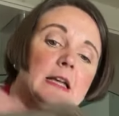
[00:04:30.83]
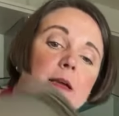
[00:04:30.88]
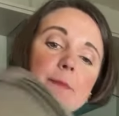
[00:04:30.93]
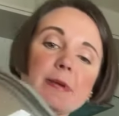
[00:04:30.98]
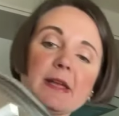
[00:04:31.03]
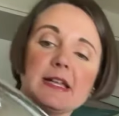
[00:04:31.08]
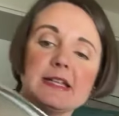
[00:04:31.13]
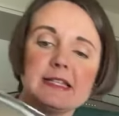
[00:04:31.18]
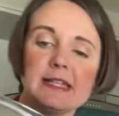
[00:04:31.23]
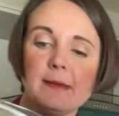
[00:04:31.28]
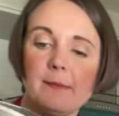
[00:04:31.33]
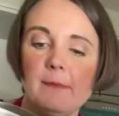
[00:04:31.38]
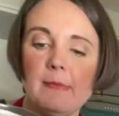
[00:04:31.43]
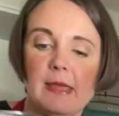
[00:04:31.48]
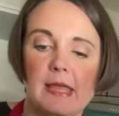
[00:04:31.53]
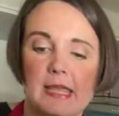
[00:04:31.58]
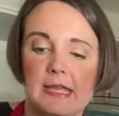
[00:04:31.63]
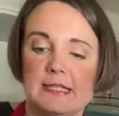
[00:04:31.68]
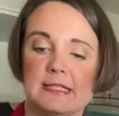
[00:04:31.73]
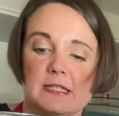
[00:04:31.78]
Because it
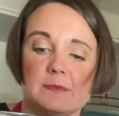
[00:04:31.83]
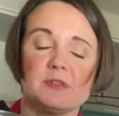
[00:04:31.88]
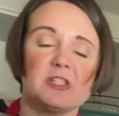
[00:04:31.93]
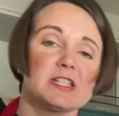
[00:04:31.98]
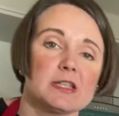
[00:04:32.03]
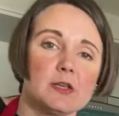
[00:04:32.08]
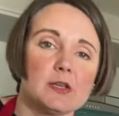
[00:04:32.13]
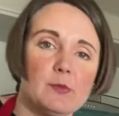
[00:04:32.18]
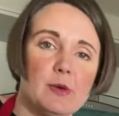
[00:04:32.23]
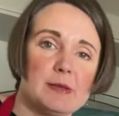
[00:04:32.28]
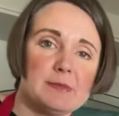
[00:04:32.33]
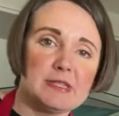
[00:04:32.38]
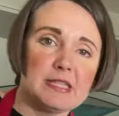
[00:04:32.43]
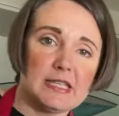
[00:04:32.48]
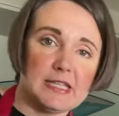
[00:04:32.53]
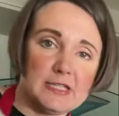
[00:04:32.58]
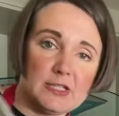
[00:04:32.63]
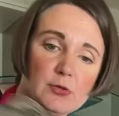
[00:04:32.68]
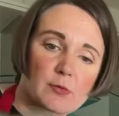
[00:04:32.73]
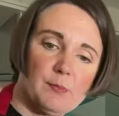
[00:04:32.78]
means, I'm just going to empty
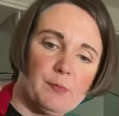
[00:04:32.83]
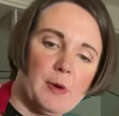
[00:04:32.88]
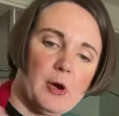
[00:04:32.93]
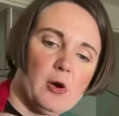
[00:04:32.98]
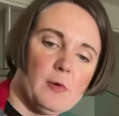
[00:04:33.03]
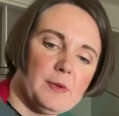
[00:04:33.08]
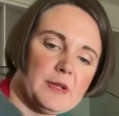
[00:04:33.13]
it into a bowl